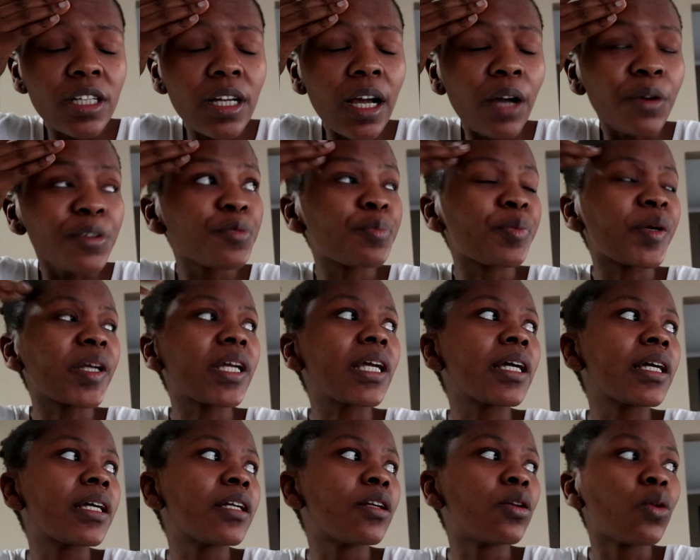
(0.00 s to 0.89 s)
I was
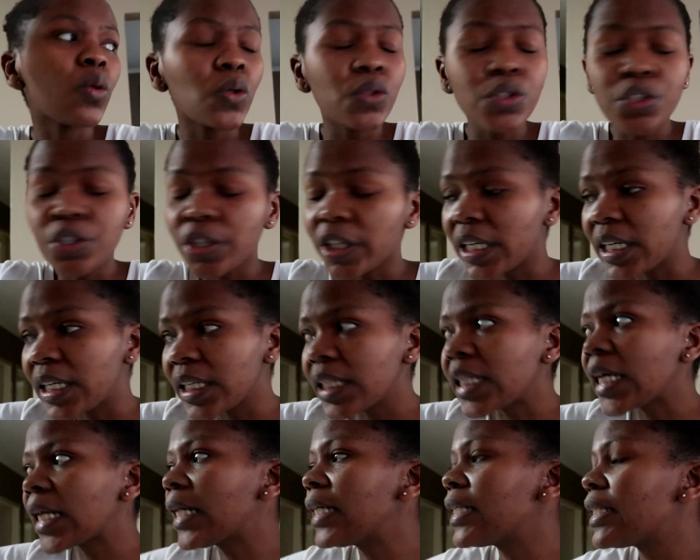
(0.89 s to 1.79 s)
bringing in laundry
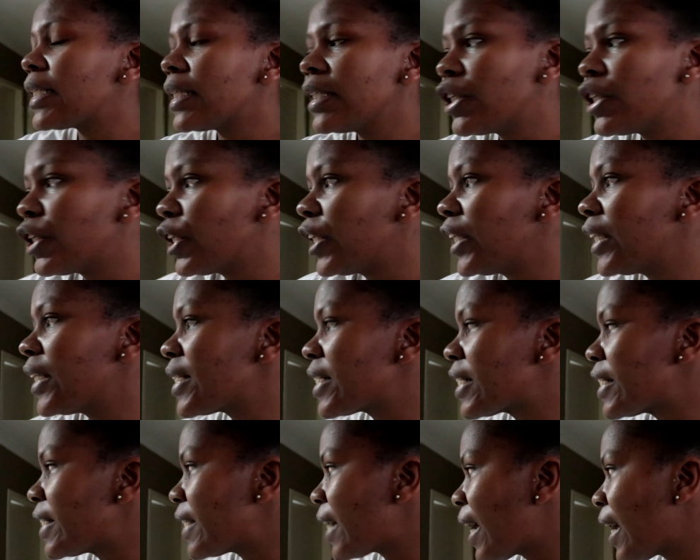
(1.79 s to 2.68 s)
that I did earlier
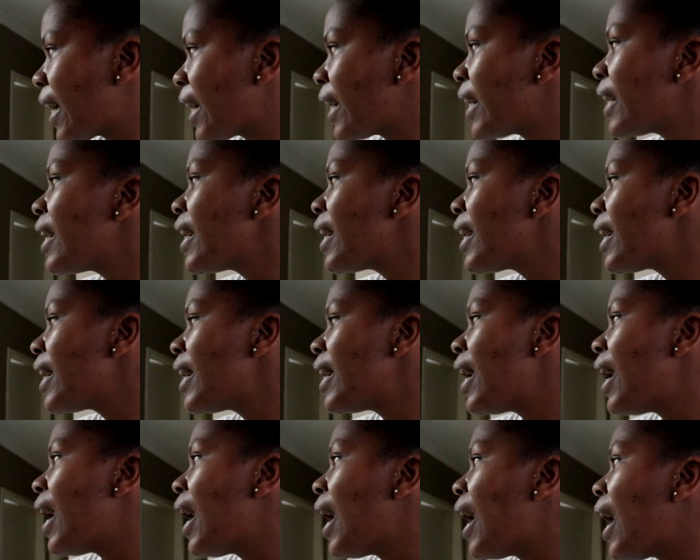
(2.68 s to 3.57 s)
today.
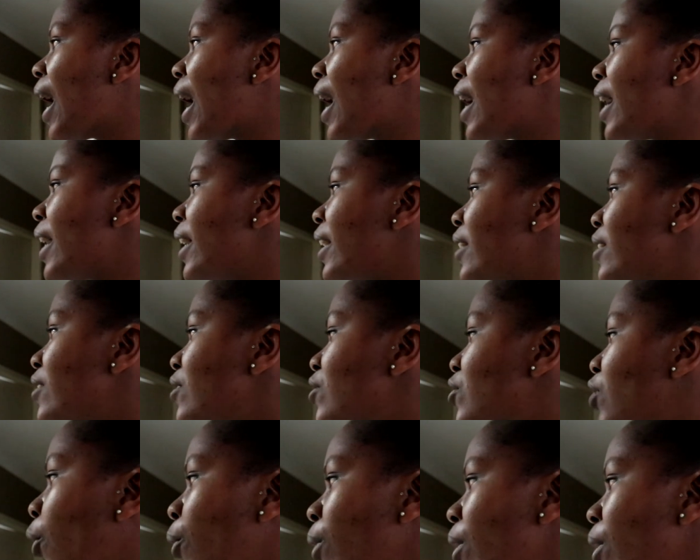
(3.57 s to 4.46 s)
I
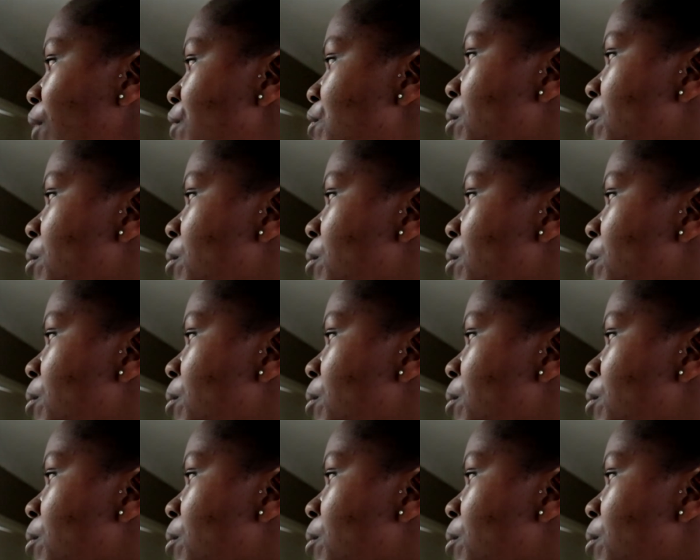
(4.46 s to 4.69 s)
don't have to